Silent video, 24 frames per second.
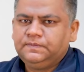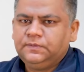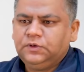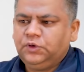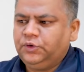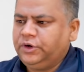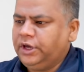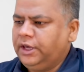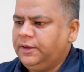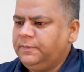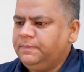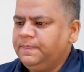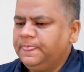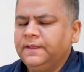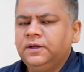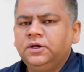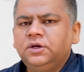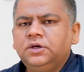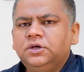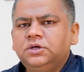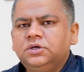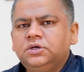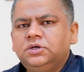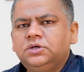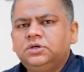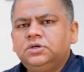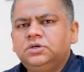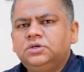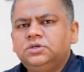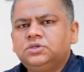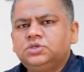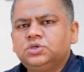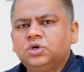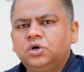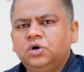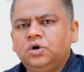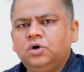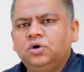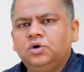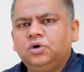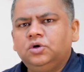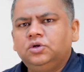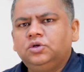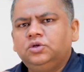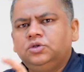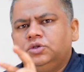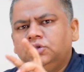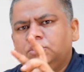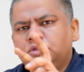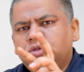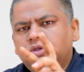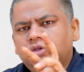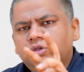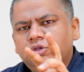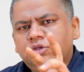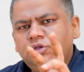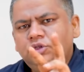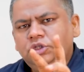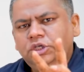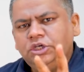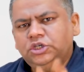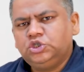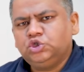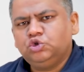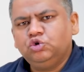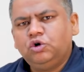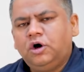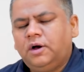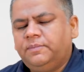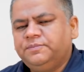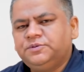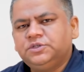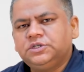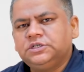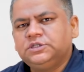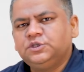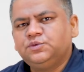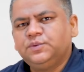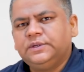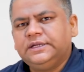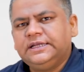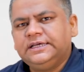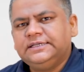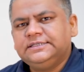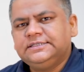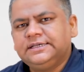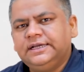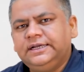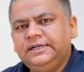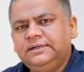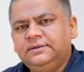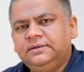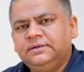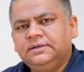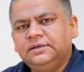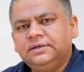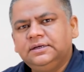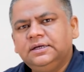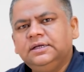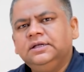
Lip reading: Okay, so these two options, when I said